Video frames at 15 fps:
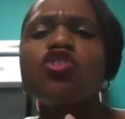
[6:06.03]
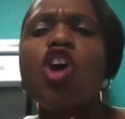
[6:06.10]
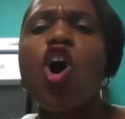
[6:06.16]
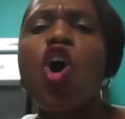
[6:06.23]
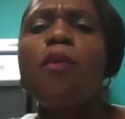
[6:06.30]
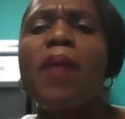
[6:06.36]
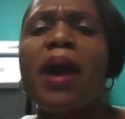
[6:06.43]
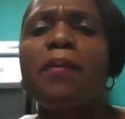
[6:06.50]

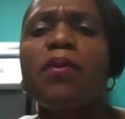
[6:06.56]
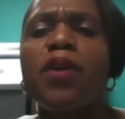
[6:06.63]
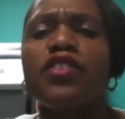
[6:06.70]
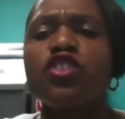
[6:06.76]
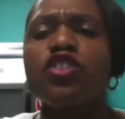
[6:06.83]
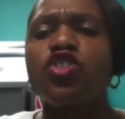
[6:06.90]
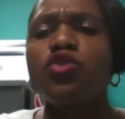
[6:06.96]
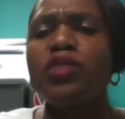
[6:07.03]
"No, my
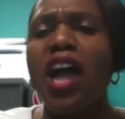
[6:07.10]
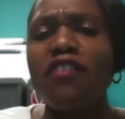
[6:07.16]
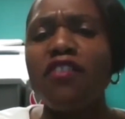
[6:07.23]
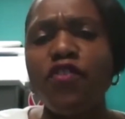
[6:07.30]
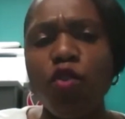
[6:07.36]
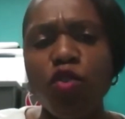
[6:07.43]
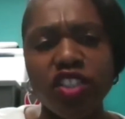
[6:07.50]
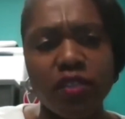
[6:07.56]
brother, do not
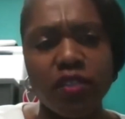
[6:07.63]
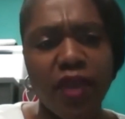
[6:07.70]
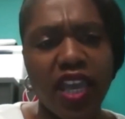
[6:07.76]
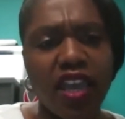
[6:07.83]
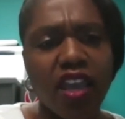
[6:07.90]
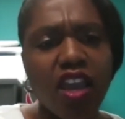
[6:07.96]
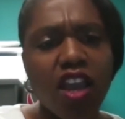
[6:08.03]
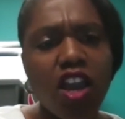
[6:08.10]
force
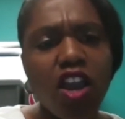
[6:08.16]
me,